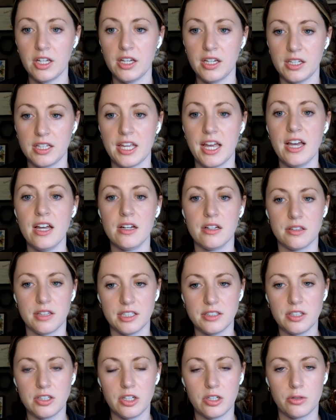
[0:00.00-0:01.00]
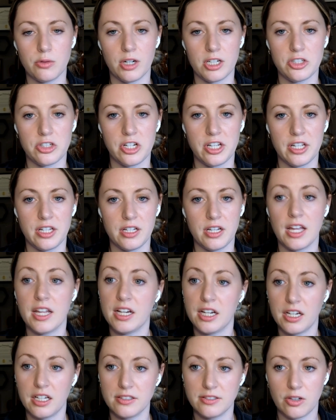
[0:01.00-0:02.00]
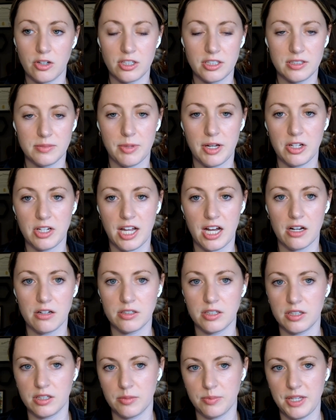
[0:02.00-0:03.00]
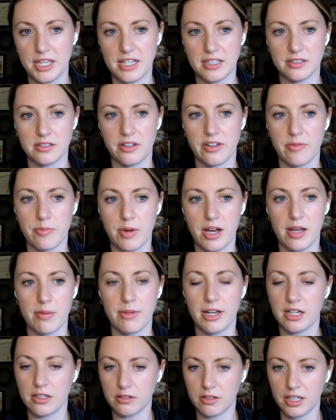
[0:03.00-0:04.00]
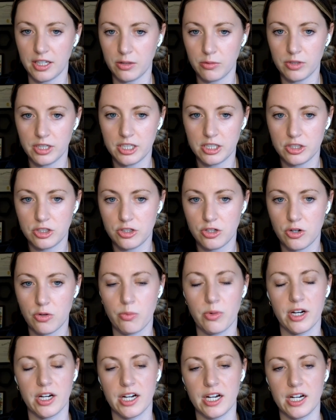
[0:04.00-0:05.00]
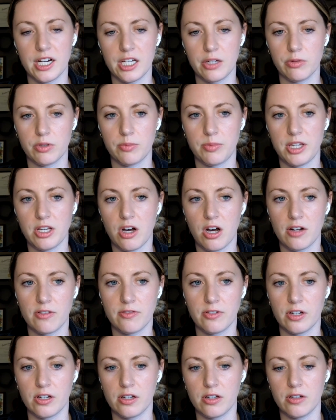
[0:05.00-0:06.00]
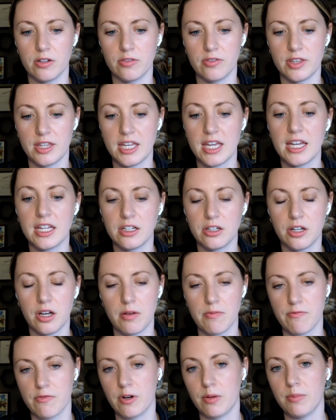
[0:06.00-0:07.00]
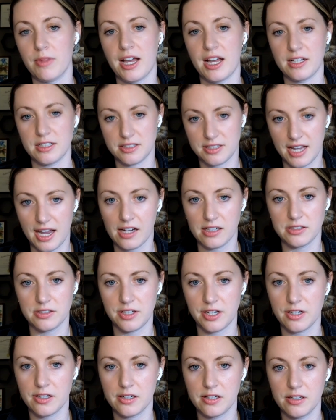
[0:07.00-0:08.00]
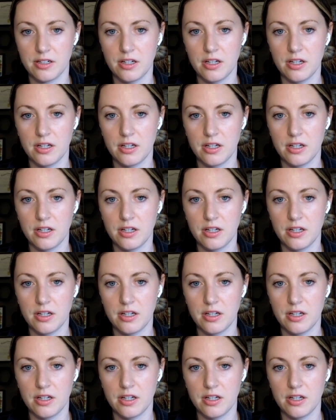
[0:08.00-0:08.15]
Yeah, that's a good question. And it is already spelled out in the PSLF buyback language where it would be off of the income from that tax year.